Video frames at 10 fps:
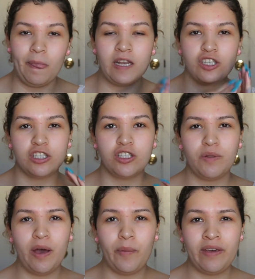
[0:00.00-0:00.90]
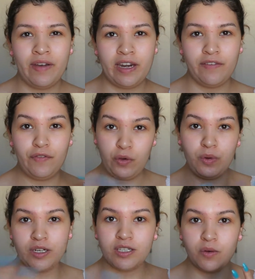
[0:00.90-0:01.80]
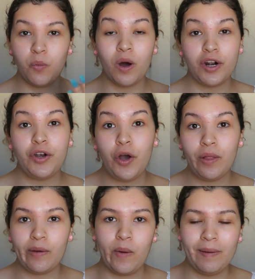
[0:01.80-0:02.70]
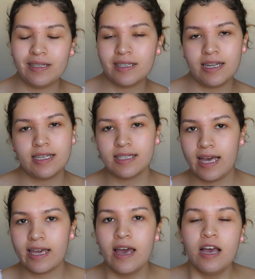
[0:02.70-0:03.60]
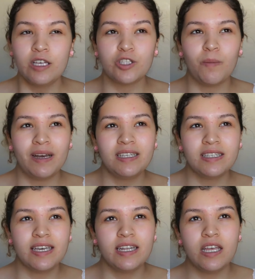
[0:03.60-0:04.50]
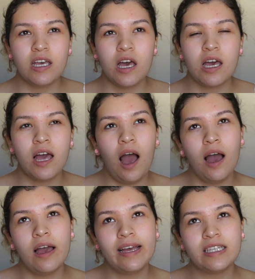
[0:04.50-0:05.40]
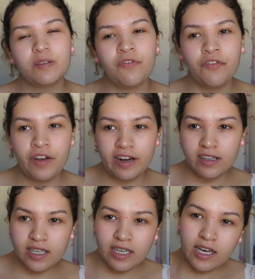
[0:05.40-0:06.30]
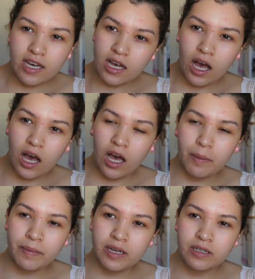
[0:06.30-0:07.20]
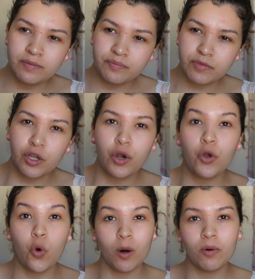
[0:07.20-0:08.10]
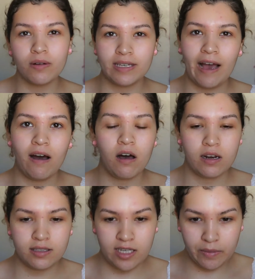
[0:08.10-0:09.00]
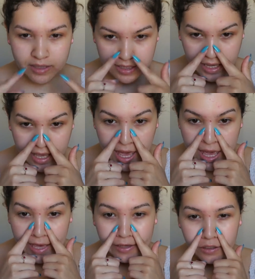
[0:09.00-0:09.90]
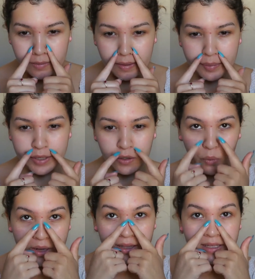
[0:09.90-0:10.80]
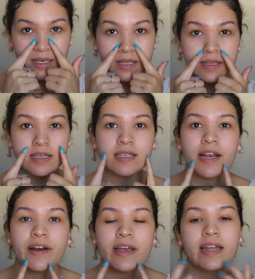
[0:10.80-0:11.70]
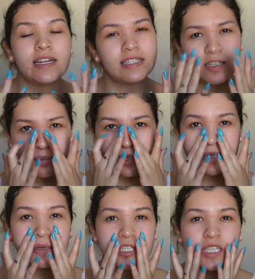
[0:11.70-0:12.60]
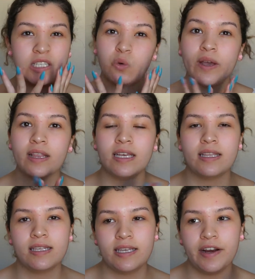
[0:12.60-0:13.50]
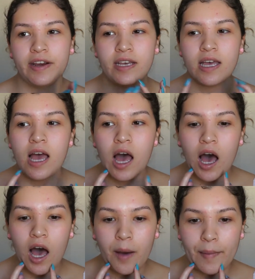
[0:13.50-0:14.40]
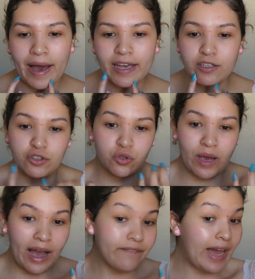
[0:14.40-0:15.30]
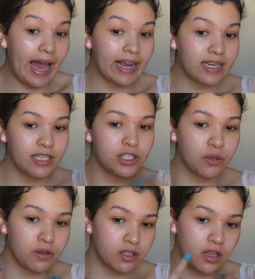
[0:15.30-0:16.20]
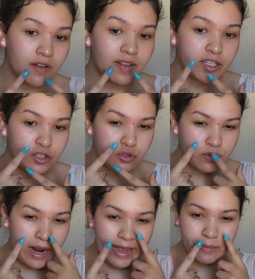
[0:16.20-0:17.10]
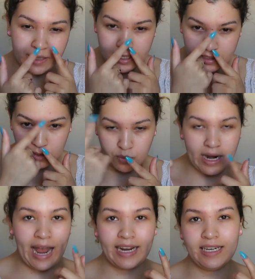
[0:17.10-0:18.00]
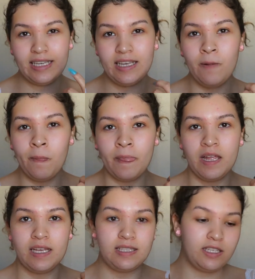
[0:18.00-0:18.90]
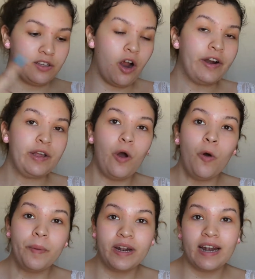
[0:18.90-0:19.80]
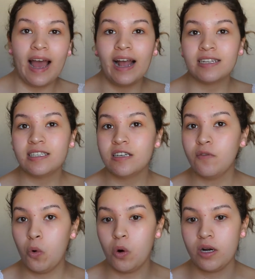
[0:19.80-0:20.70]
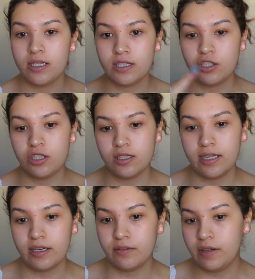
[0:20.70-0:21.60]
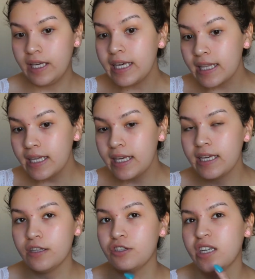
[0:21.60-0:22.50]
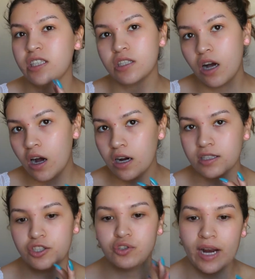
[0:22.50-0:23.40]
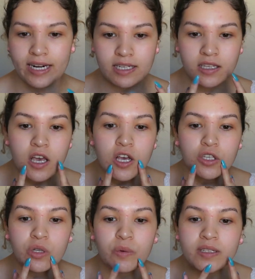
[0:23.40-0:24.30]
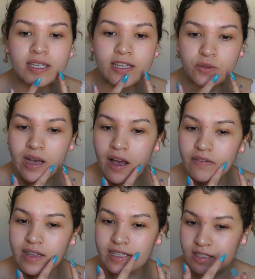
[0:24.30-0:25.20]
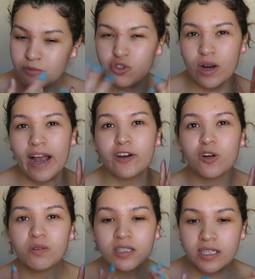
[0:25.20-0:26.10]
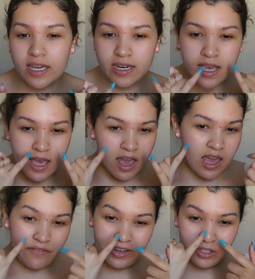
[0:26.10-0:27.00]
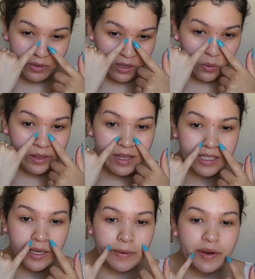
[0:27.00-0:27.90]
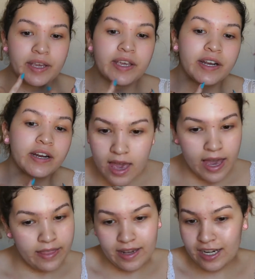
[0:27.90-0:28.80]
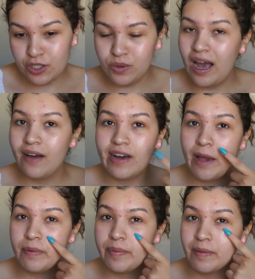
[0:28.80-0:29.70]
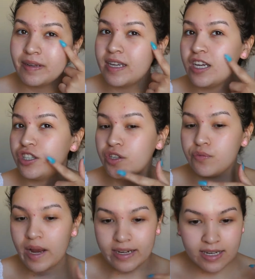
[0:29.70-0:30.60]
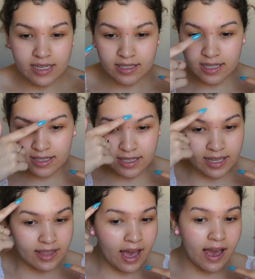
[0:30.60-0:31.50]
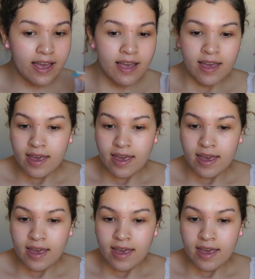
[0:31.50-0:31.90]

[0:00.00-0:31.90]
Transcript: Just so that way if any viewers want to know like what my skin is like. So my skin is fairly normal now, honestly, I would say. It used to be pretty oily in this area, and it still pretty much is oily in this area. I do have acne, so there's a lot of like dry places where acne is either already open and active or is just like healing, and there's like scars and dryness. So I would say I do have like some dry normal skin. If I do get oily, it's gonna be right here. And then I do have hyperpigmentation, redness, things like that.